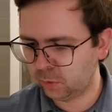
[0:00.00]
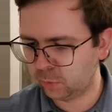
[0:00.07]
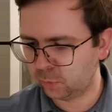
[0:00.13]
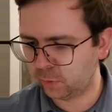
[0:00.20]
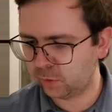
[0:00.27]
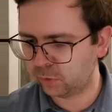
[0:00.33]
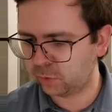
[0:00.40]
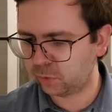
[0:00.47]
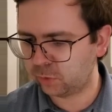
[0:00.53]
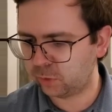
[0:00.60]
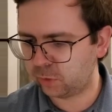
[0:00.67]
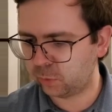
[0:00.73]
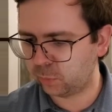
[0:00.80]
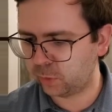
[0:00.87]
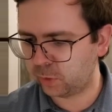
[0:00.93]
which,
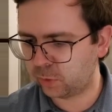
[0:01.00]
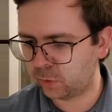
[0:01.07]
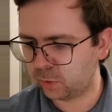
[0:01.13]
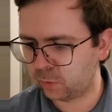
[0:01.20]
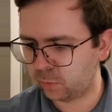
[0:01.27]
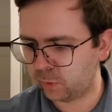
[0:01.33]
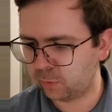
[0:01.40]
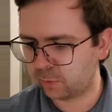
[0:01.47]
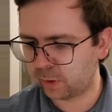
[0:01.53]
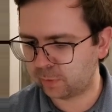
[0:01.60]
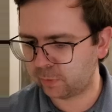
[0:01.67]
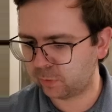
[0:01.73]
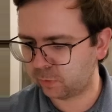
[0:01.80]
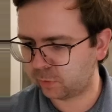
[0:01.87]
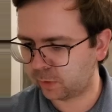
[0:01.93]
we could rewrite
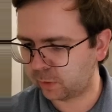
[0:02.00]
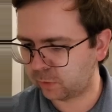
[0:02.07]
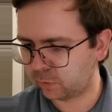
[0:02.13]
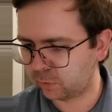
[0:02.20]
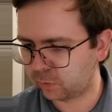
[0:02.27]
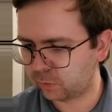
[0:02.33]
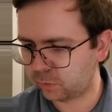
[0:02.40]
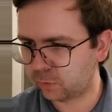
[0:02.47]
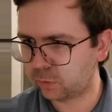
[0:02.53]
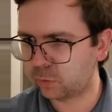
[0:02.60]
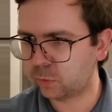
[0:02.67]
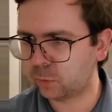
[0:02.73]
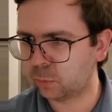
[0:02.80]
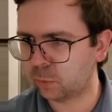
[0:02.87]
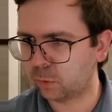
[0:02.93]
this as
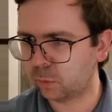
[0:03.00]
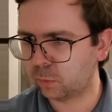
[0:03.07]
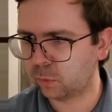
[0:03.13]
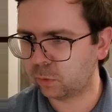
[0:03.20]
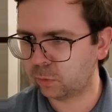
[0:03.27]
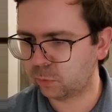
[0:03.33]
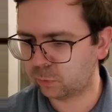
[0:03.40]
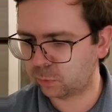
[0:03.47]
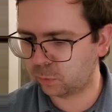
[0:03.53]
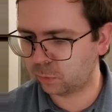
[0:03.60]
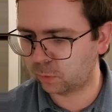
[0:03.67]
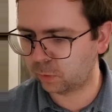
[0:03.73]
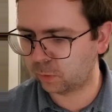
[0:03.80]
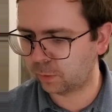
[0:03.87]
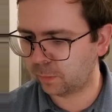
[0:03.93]

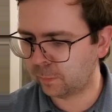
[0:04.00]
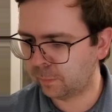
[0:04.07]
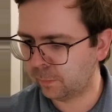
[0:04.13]
2.14